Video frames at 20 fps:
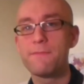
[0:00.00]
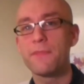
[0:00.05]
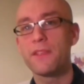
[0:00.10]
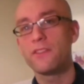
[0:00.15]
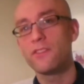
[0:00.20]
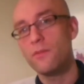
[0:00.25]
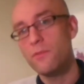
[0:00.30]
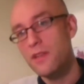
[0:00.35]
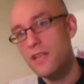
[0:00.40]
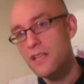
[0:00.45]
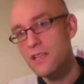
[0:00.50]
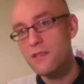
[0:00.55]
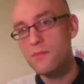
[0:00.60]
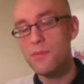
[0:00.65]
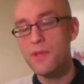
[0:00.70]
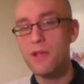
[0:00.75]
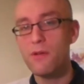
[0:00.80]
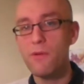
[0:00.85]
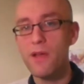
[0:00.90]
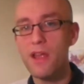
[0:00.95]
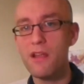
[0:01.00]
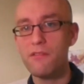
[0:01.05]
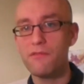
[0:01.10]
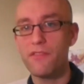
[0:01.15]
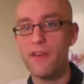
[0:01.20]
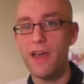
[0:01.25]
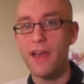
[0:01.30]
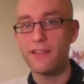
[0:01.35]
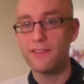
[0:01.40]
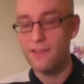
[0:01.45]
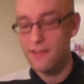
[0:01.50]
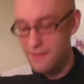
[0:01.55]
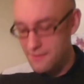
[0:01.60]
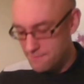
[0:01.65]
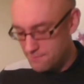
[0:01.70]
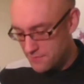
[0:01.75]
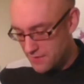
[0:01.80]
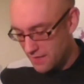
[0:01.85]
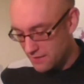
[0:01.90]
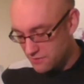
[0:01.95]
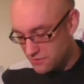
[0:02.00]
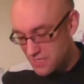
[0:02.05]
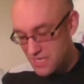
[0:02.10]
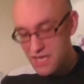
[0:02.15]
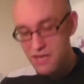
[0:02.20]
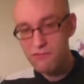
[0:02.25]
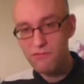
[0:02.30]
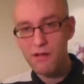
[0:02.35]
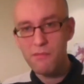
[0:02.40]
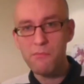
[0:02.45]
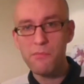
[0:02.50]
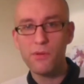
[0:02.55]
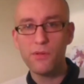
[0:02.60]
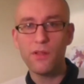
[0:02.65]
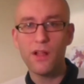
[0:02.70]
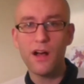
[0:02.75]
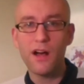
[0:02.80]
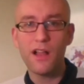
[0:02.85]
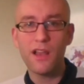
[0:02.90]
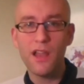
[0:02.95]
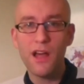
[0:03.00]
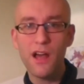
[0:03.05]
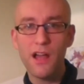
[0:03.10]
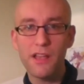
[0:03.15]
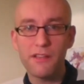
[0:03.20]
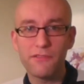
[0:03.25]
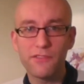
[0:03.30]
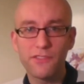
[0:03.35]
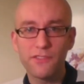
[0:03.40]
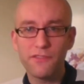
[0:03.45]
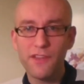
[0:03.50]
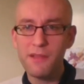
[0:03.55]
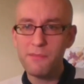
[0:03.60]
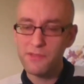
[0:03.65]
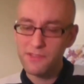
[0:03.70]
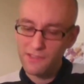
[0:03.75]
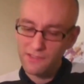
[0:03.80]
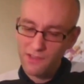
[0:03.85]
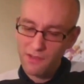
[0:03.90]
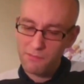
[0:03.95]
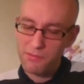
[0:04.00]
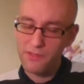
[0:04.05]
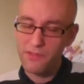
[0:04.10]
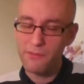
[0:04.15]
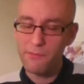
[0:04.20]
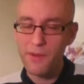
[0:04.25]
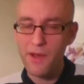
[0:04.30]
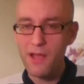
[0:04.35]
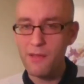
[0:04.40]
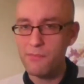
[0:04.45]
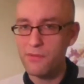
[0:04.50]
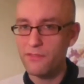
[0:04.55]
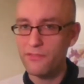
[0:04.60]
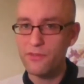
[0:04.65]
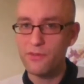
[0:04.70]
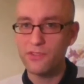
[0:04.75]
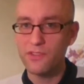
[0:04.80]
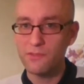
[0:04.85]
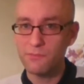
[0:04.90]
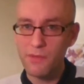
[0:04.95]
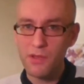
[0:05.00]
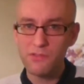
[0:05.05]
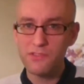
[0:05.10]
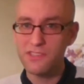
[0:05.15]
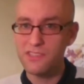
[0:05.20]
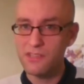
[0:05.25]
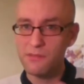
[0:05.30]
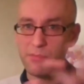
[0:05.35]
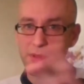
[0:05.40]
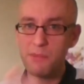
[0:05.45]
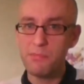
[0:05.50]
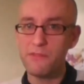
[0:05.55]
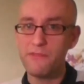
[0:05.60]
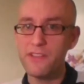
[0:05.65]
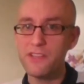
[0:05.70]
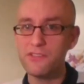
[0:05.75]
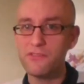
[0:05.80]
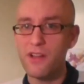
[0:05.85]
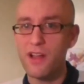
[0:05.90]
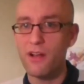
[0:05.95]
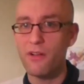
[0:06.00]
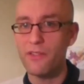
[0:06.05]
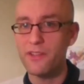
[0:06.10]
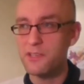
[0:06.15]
So we need to be aware of that and de-grumble our lives. Famous example in the Bible, of course, is Moses and the people of Israel.